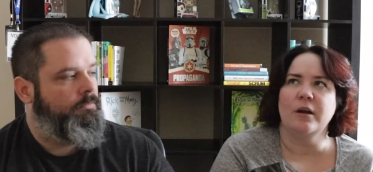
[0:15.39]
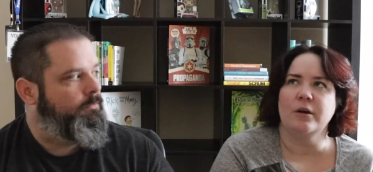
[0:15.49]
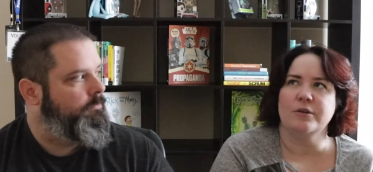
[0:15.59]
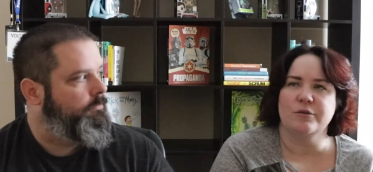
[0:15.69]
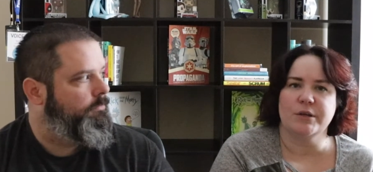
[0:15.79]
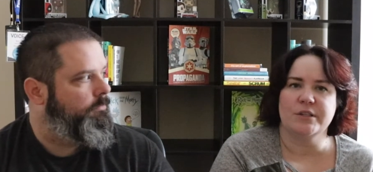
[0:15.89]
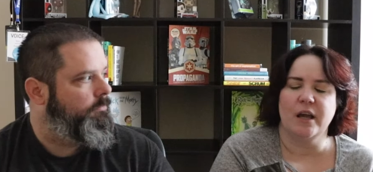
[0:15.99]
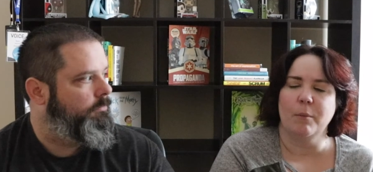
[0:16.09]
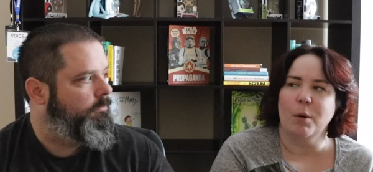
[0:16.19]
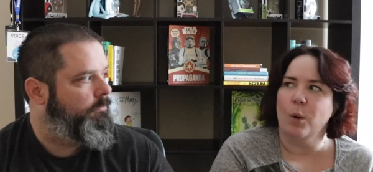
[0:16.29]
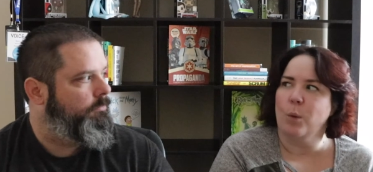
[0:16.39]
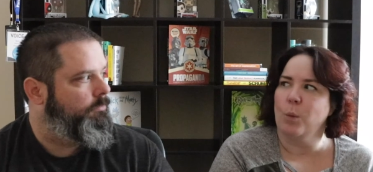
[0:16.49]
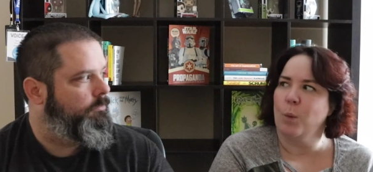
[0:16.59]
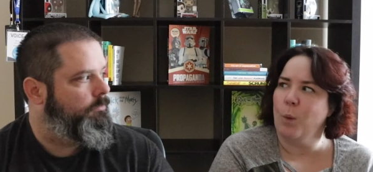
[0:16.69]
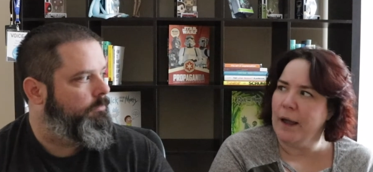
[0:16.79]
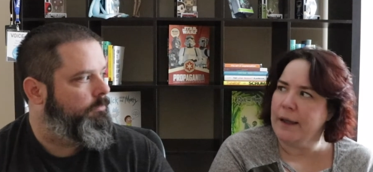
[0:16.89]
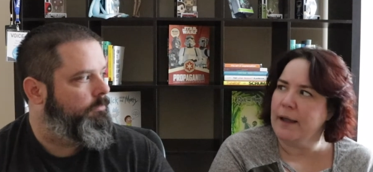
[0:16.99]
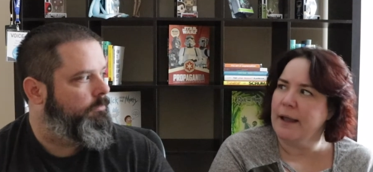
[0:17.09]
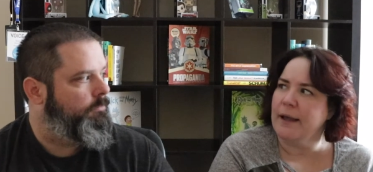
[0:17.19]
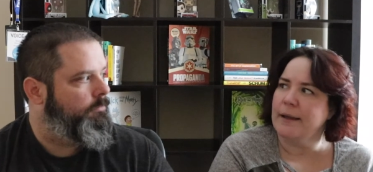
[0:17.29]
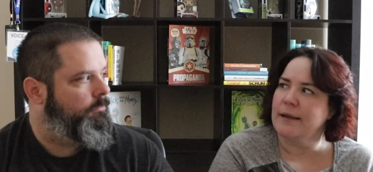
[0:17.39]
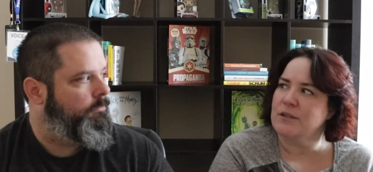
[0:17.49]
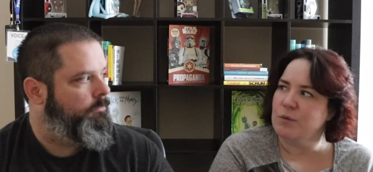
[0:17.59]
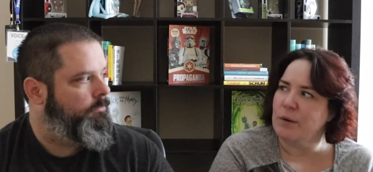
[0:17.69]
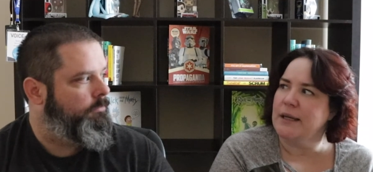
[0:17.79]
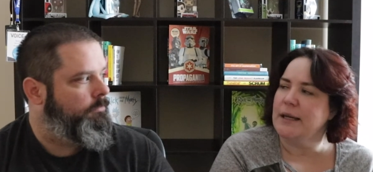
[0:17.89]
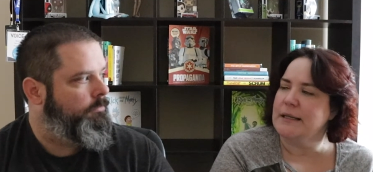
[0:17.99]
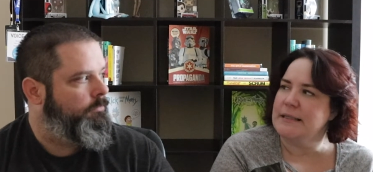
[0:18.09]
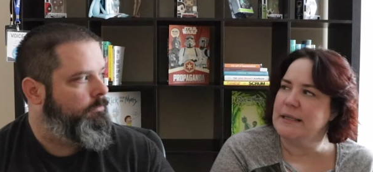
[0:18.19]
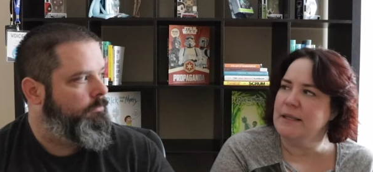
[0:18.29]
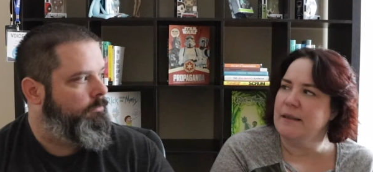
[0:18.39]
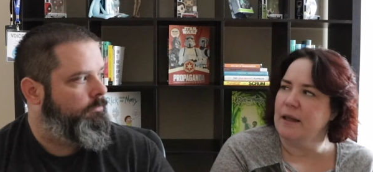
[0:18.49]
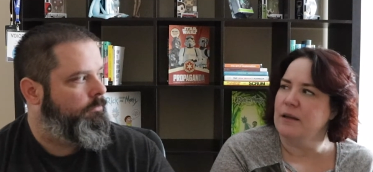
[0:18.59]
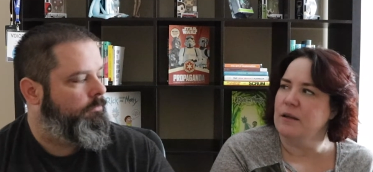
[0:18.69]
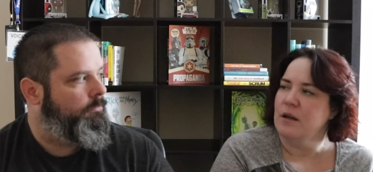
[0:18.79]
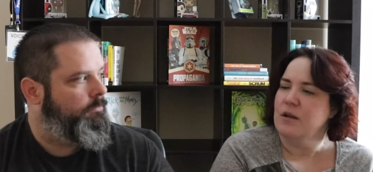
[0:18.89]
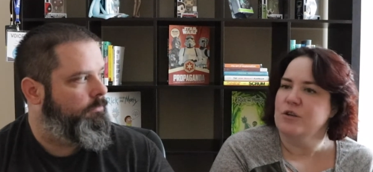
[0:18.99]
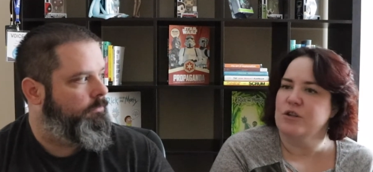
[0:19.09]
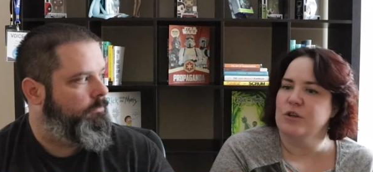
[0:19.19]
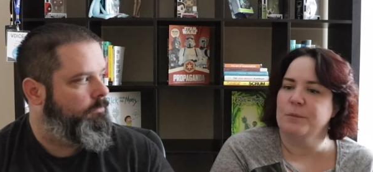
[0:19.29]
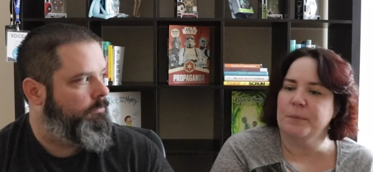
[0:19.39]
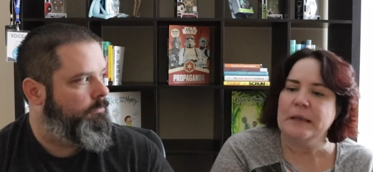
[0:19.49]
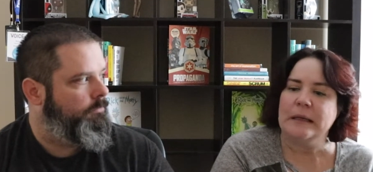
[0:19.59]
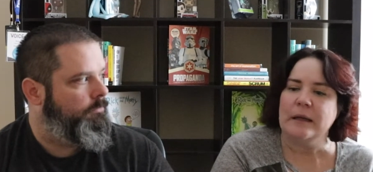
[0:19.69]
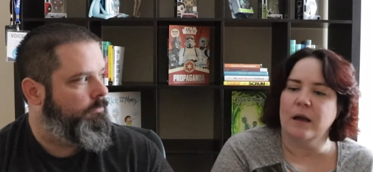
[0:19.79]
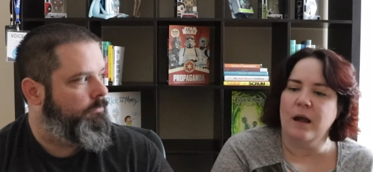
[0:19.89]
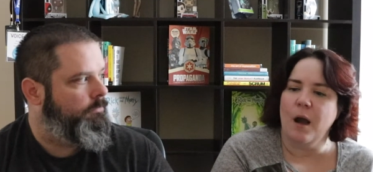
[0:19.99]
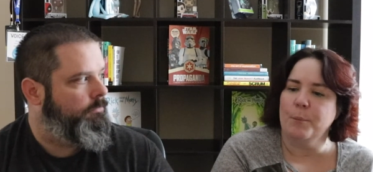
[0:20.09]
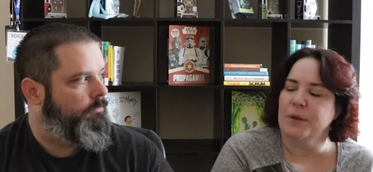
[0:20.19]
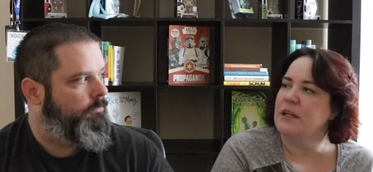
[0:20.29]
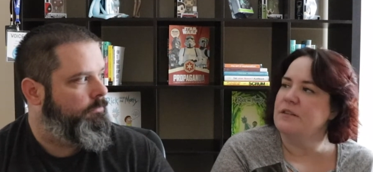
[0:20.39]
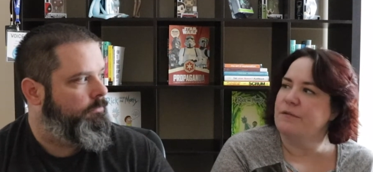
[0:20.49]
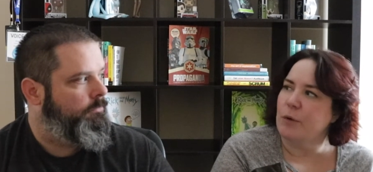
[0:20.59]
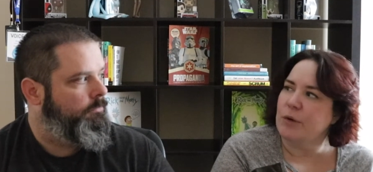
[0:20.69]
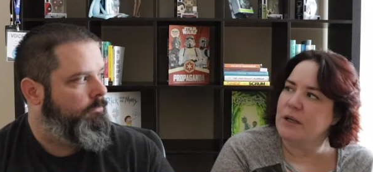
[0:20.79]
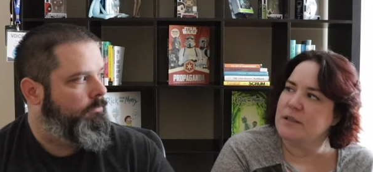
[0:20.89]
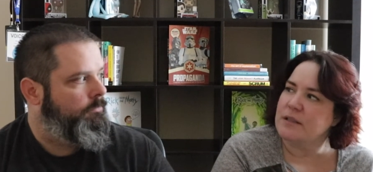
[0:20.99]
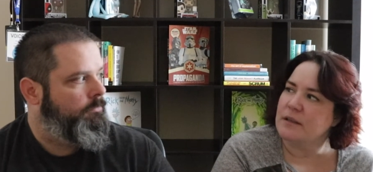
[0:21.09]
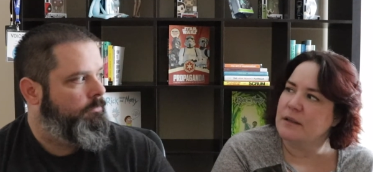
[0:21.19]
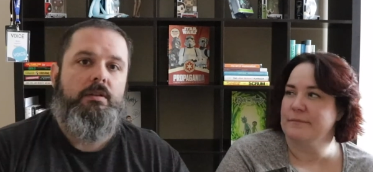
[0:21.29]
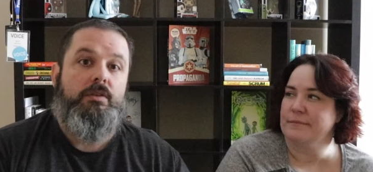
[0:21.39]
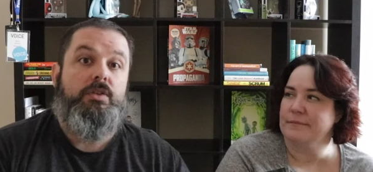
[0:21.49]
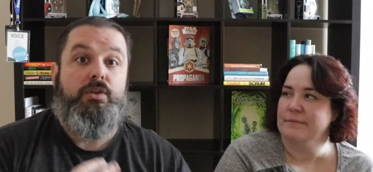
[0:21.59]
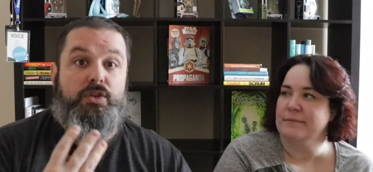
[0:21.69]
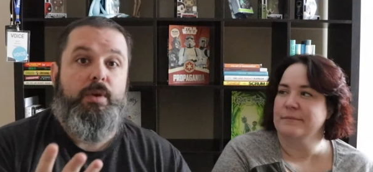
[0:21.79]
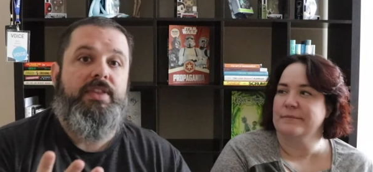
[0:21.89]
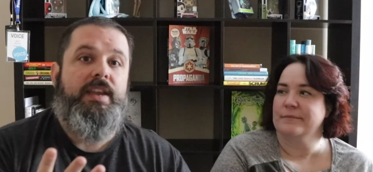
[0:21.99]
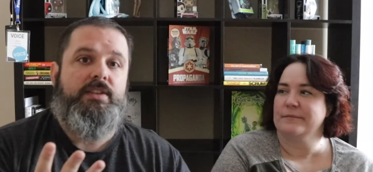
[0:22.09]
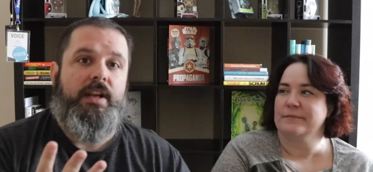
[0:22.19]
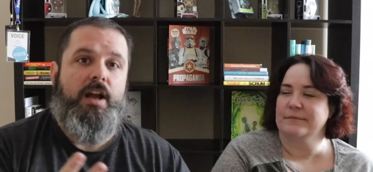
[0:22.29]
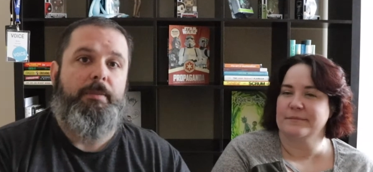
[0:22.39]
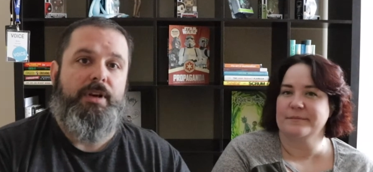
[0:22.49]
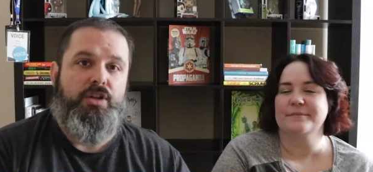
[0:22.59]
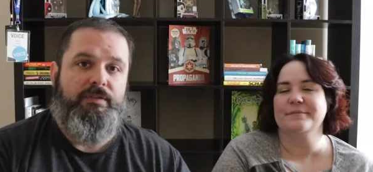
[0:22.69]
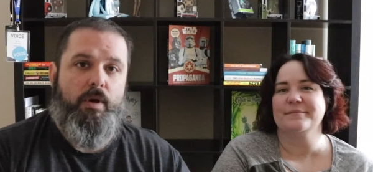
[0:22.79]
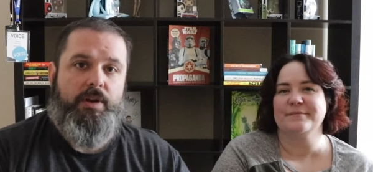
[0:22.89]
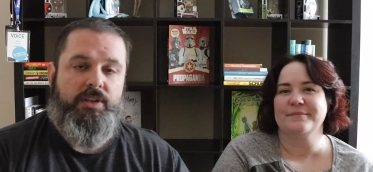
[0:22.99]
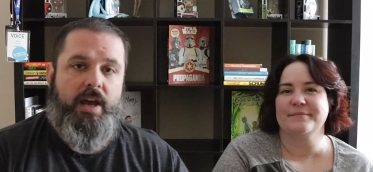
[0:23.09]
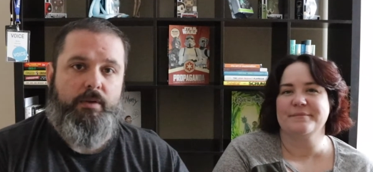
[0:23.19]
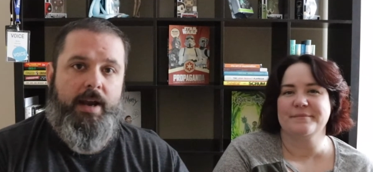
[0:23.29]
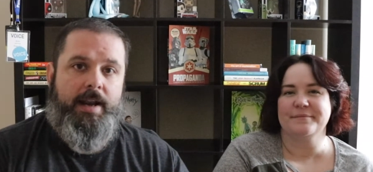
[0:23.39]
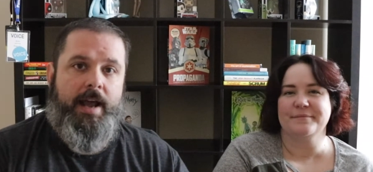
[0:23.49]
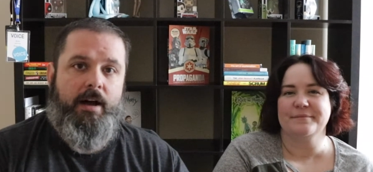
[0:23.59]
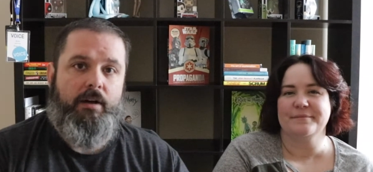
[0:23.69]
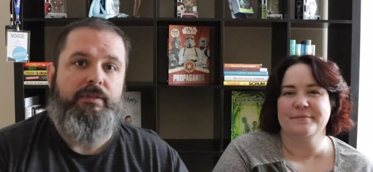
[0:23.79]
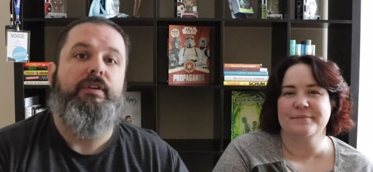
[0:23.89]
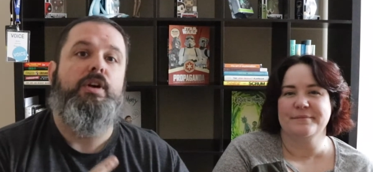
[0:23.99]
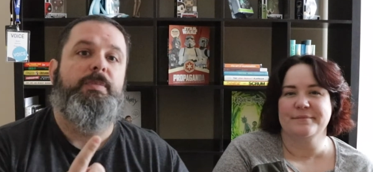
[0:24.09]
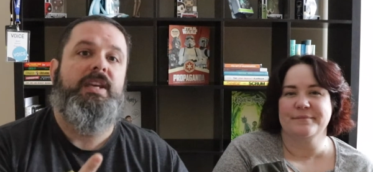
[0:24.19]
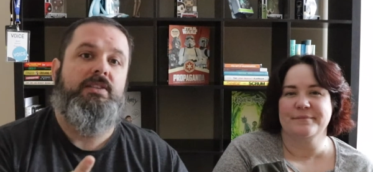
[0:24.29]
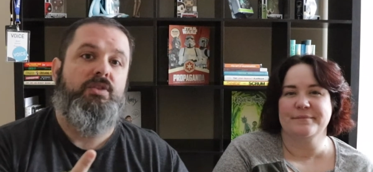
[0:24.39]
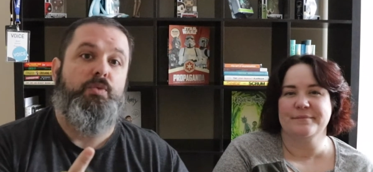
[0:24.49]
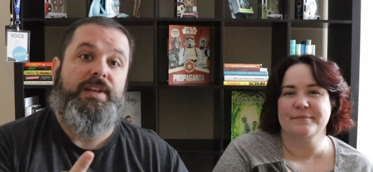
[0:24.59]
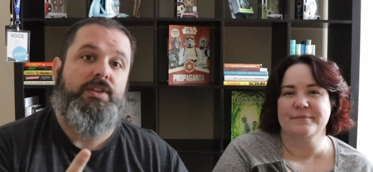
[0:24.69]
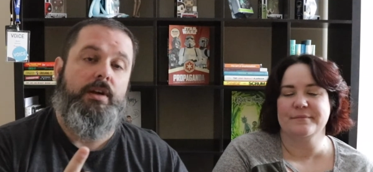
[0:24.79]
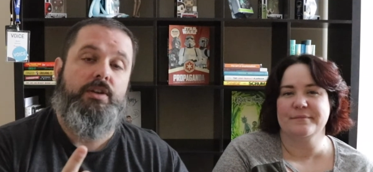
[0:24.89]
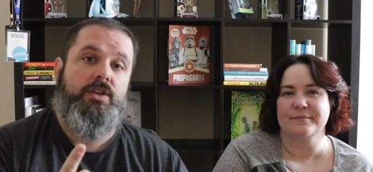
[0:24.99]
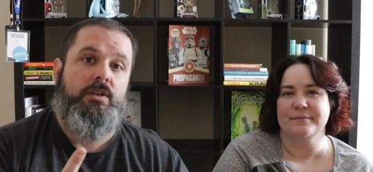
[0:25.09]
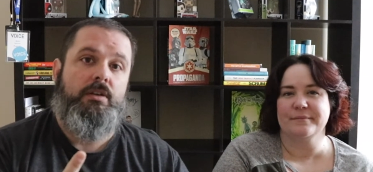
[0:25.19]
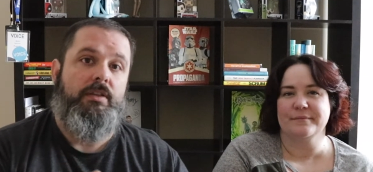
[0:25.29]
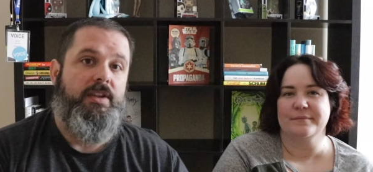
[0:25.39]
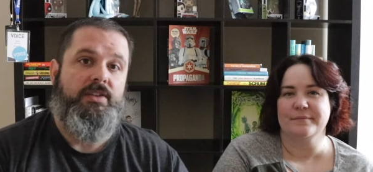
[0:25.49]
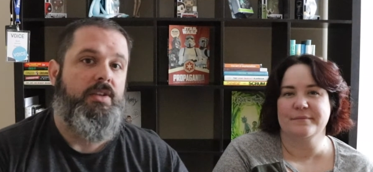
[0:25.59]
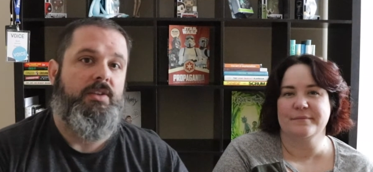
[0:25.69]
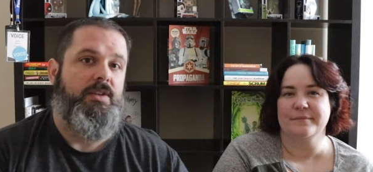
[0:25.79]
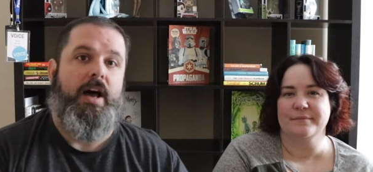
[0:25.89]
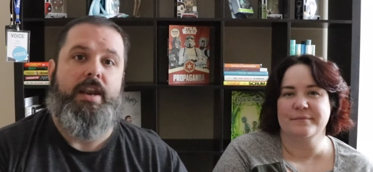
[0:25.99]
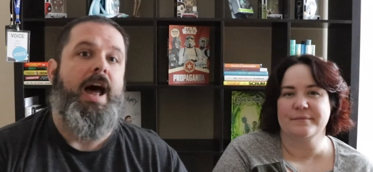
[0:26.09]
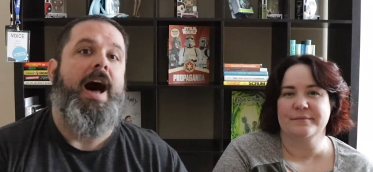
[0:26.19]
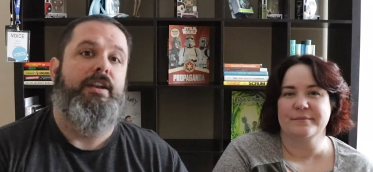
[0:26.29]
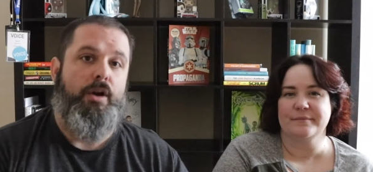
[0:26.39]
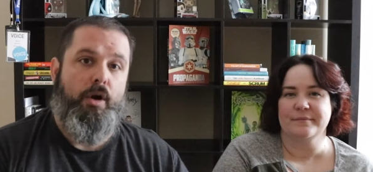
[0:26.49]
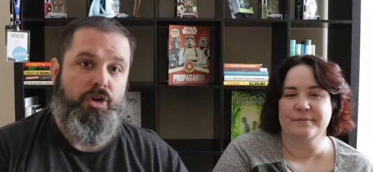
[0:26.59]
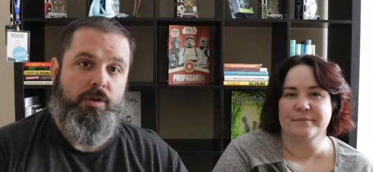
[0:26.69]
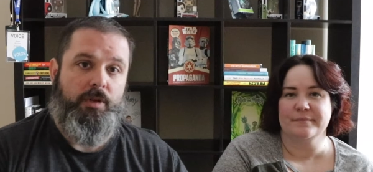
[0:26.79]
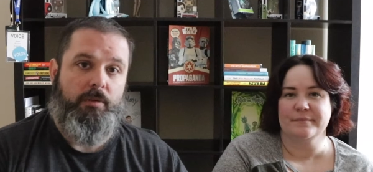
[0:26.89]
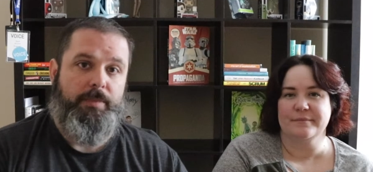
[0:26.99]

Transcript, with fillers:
Speaker 1: our doorstep. What in 2019 then should be a company's focus?
Speaker 2: So there's three things that a company should focus on right now. First piece is research. This is a non-negotiable